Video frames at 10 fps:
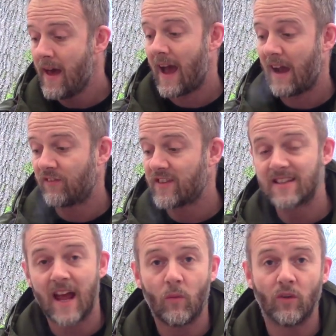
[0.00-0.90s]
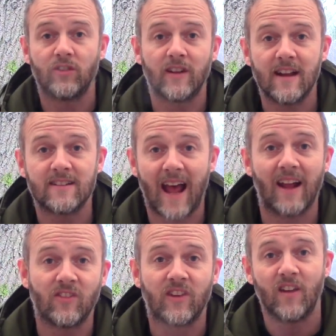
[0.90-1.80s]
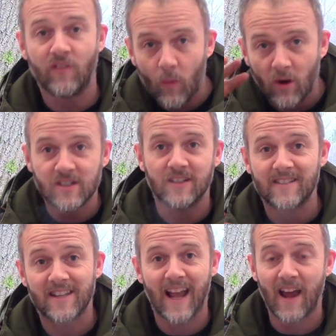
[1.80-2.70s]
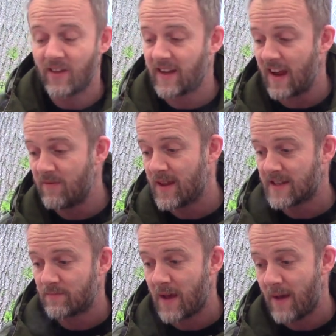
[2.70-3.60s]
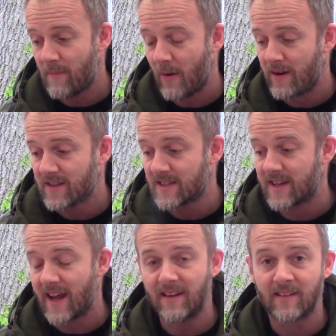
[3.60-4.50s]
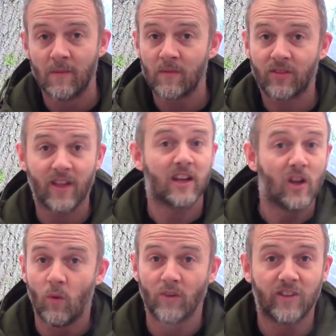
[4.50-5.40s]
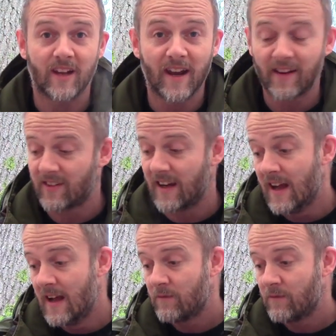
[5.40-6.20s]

I have to say once again to Anthony, if you're watching this, the guy that gave me this um, out in the States, thank you once again Anthony.